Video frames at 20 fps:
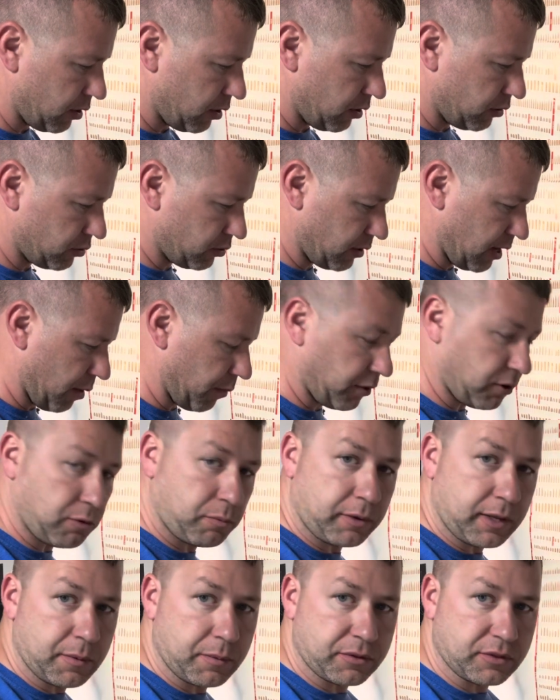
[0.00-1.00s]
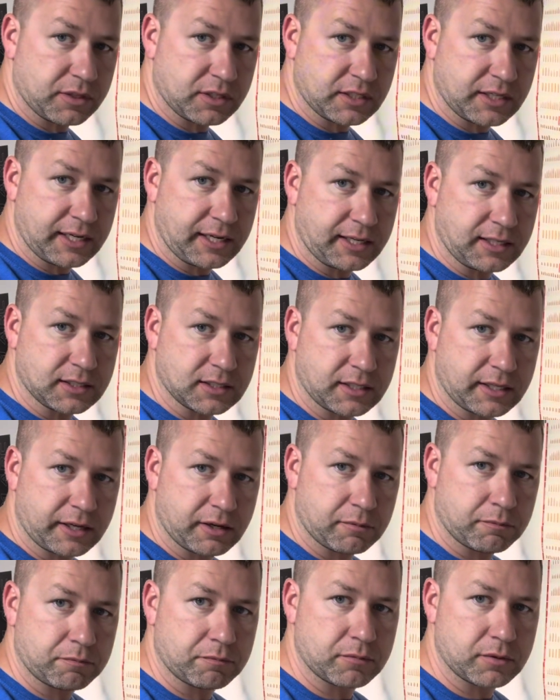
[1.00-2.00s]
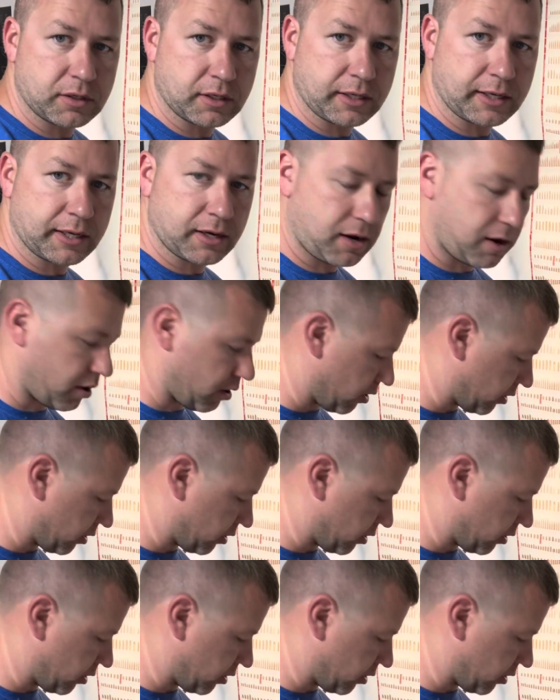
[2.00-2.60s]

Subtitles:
So now we're going to play with the seating stem to get our